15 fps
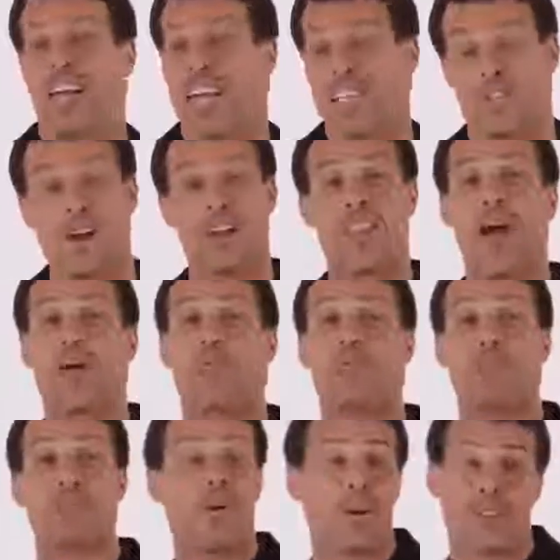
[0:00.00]
And I started that with
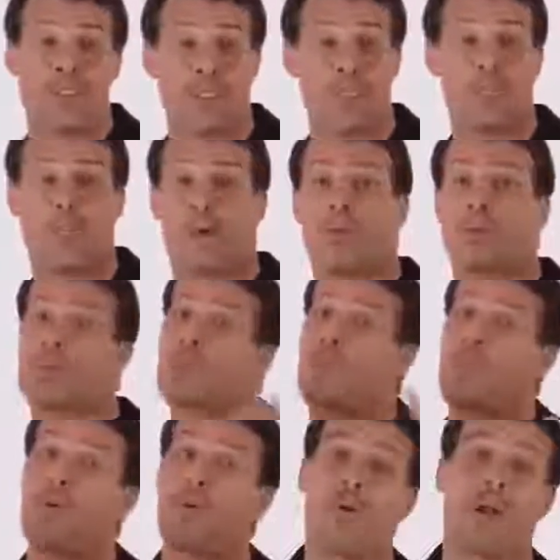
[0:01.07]
a person when I worked with
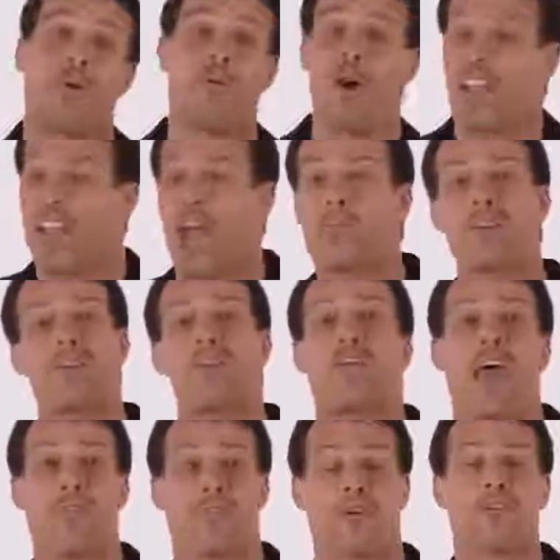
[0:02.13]
people one-on-one, and I would do
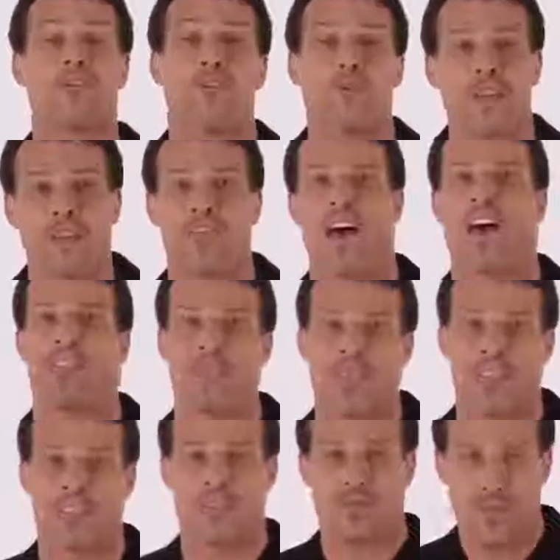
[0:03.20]
that for 45
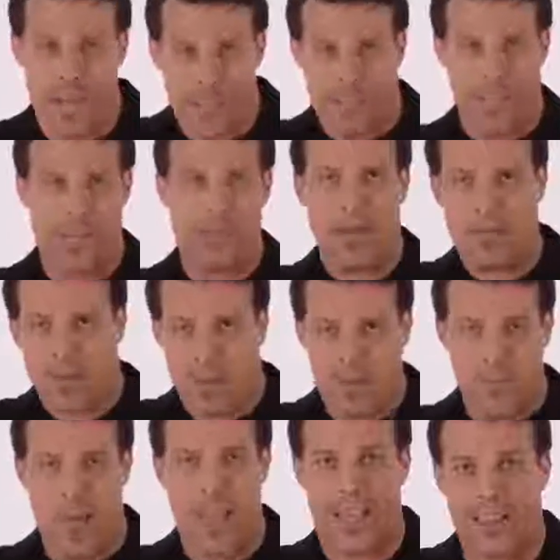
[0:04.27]
minutes driving in my
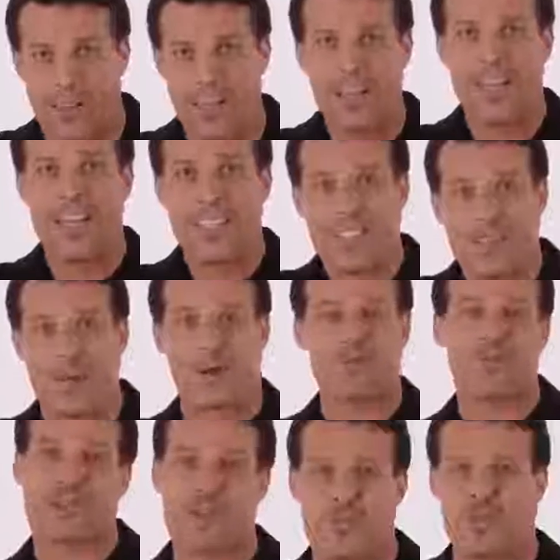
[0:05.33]
Volkswagen to go
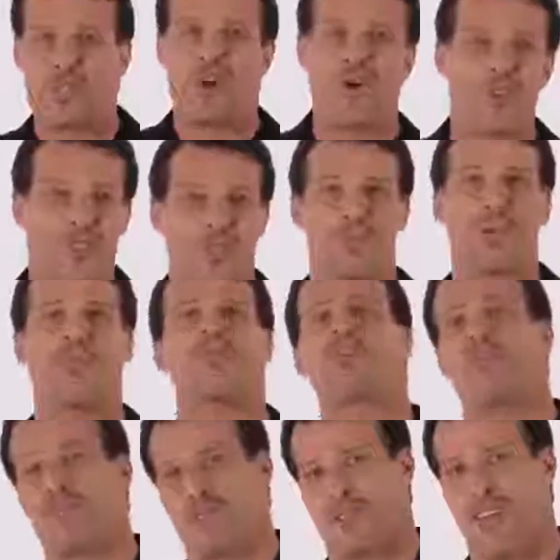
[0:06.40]
serve and coach somebody for
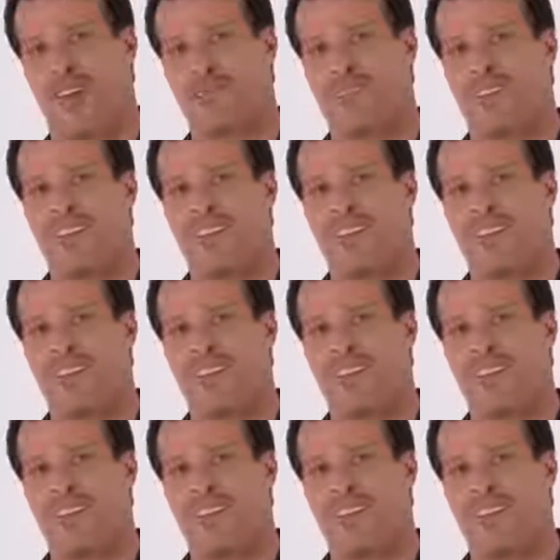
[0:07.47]
the first time.